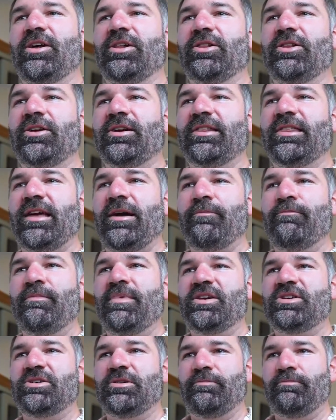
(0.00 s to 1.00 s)
Look at that
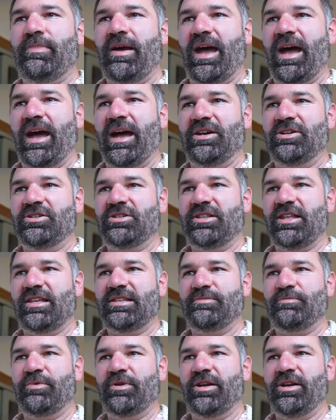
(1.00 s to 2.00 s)
mission patch. That's
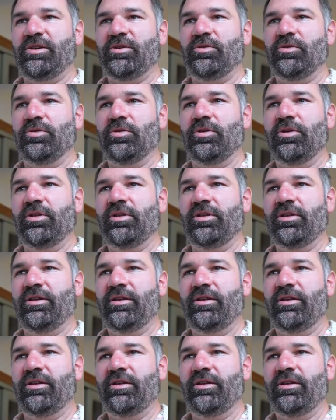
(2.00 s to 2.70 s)
pretty cool.